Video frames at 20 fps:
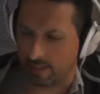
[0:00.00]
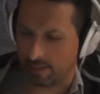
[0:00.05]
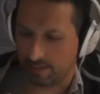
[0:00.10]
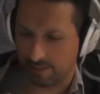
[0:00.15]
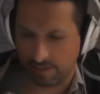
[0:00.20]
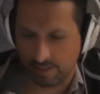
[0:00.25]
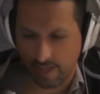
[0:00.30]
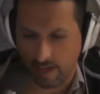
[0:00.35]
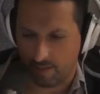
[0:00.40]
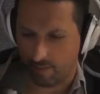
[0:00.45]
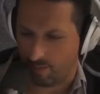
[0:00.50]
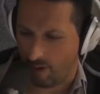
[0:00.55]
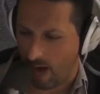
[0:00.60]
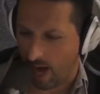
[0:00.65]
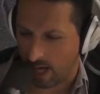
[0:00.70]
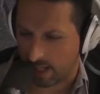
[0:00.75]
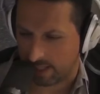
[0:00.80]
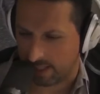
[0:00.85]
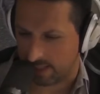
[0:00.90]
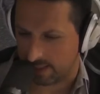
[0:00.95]
right. You just gotta
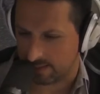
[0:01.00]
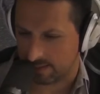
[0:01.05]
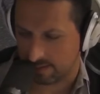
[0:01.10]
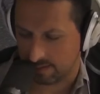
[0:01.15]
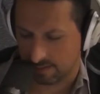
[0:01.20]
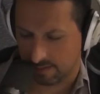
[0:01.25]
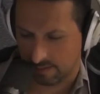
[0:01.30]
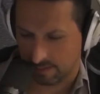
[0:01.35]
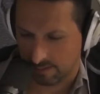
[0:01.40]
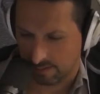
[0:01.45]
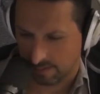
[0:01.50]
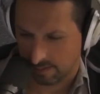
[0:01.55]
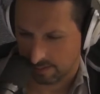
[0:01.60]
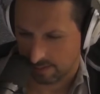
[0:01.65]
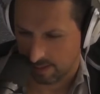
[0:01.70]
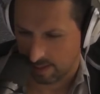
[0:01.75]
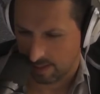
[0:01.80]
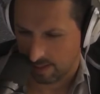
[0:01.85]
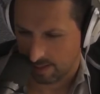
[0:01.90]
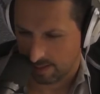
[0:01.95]
rock it.
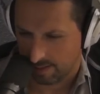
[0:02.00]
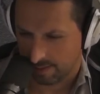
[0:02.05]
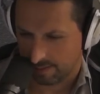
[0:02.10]
If the